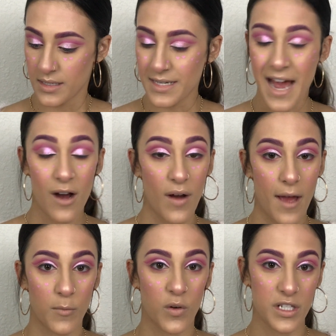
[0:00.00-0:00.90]
Now
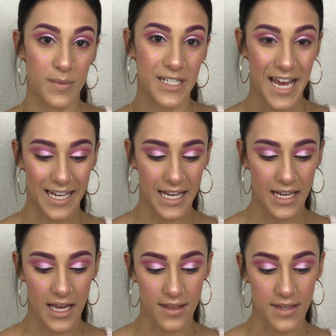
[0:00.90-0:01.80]
I'm going to be
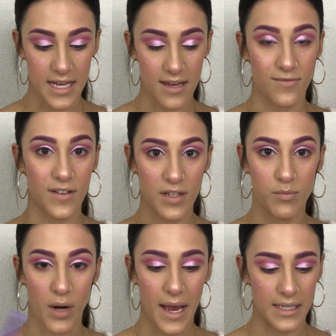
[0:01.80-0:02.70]
taking the
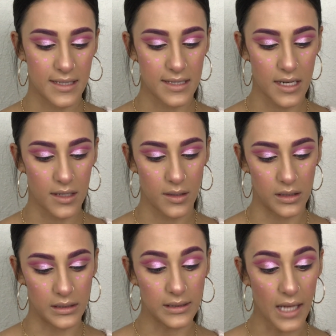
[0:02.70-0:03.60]
Vivid Brights
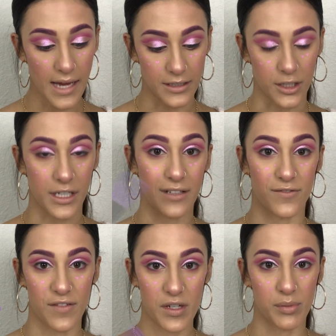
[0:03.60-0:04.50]
liner in
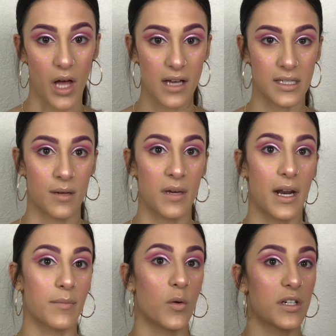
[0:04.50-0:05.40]
Vivid Blossom and
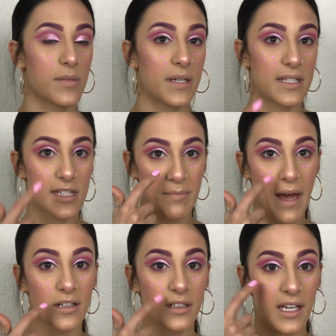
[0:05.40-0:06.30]
I'm going to be
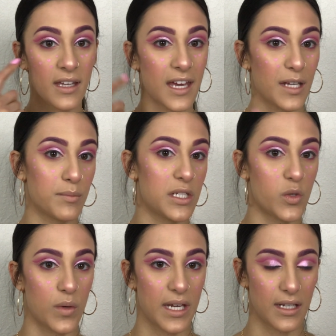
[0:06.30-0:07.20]
speckling in
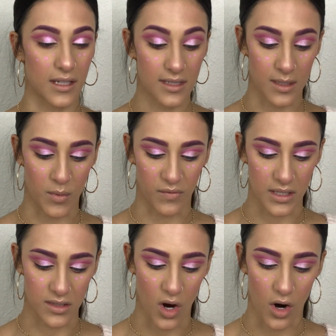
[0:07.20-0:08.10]
between some of
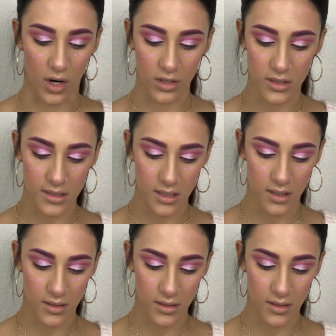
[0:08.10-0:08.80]
these hearts.